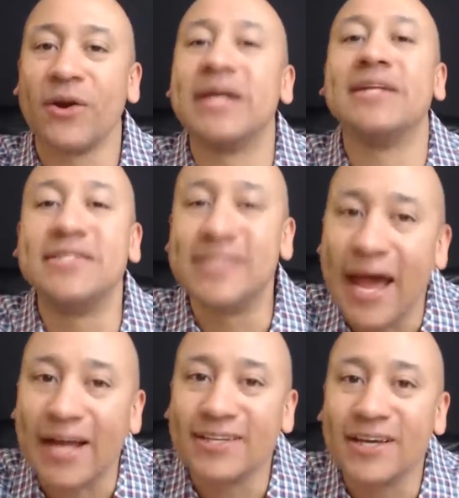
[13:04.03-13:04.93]
are in
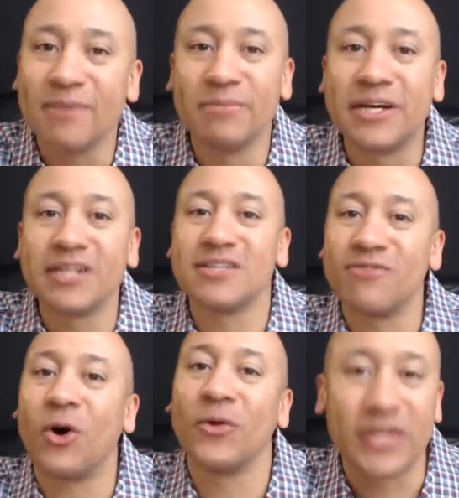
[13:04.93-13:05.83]
debt because of
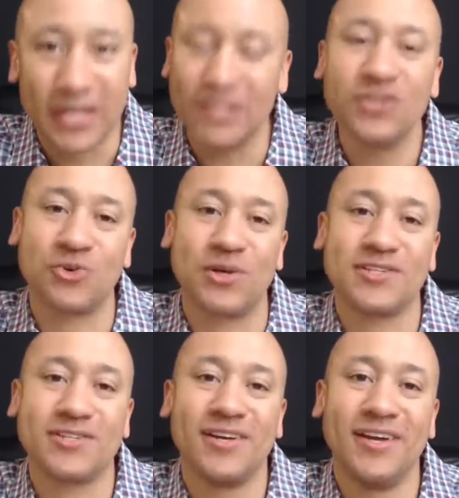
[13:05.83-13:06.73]
all the
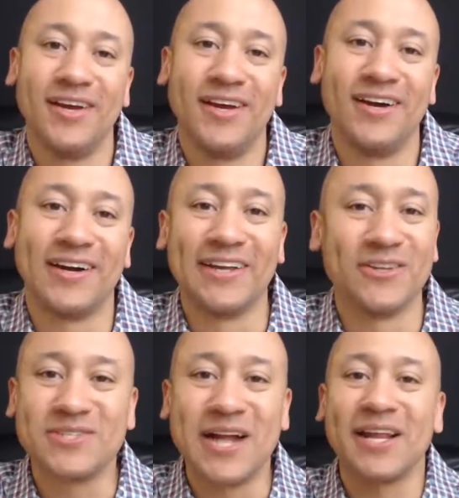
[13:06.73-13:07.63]
interest. Okay,
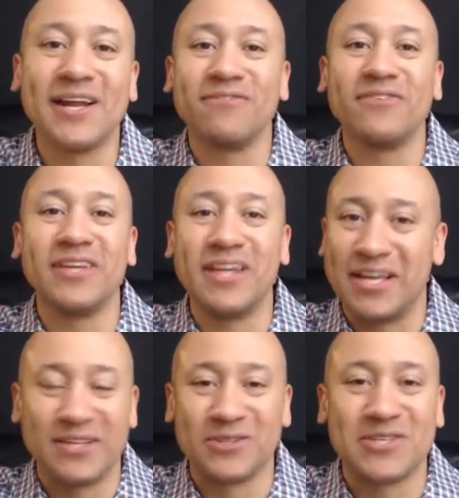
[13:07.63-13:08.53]
there's not
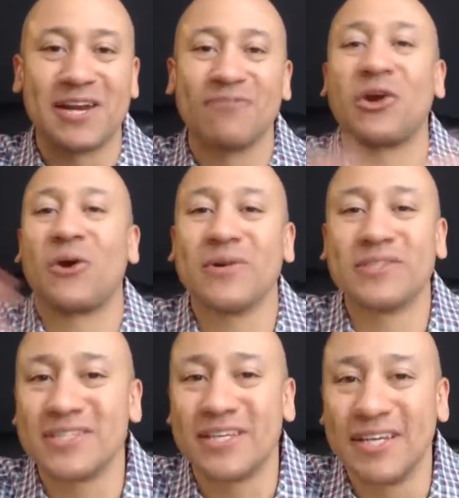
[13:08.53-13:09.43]
enough
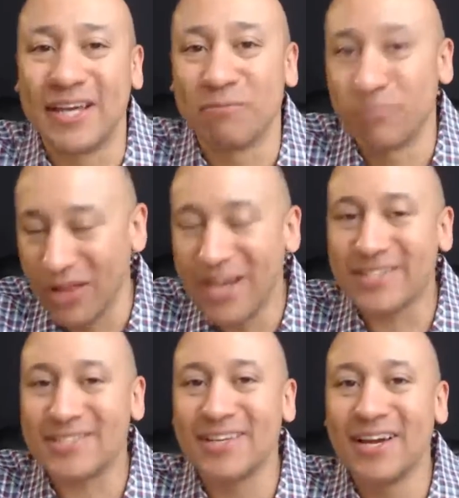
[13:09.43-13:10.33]
currency in
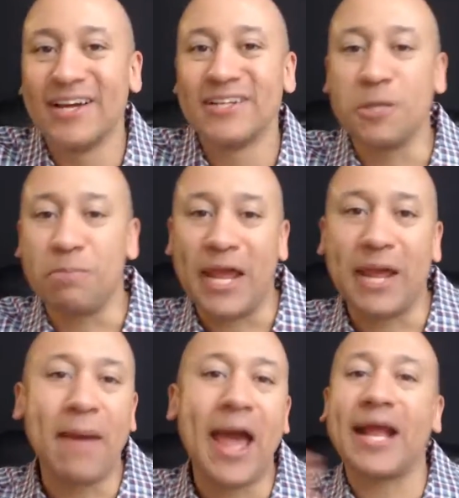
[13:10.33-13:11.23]
place to pay
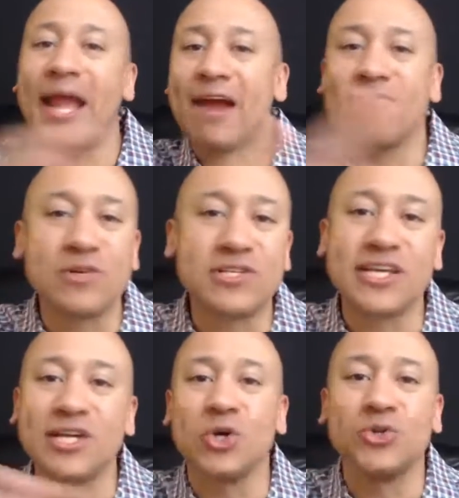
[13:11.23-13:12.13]
back every
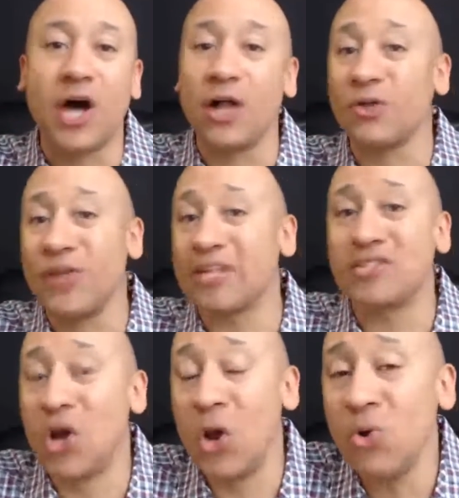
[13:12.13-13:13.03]
single dollar
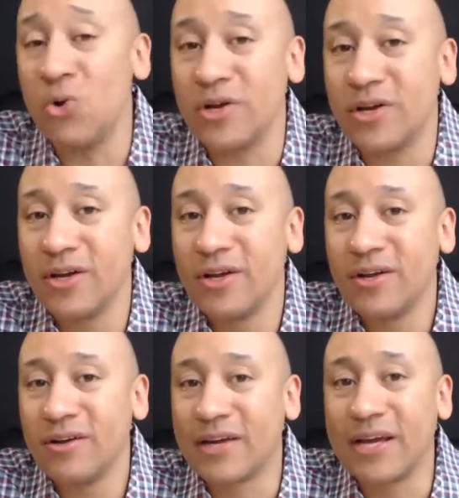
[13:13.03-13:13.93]
that's owed.
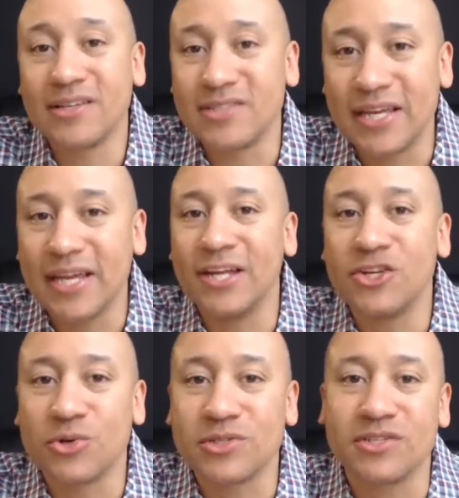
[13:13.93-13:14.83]
Okay, because the
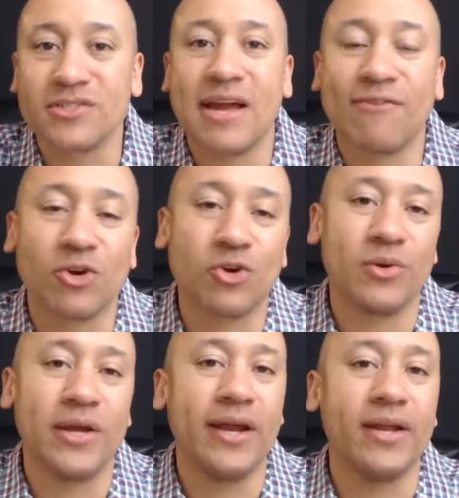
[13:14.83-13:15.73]
interest is never
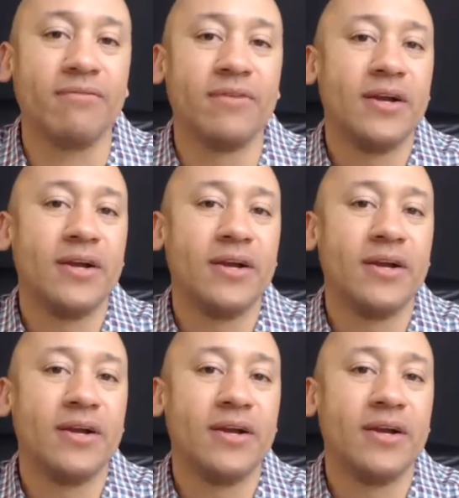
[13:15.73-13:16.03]
created.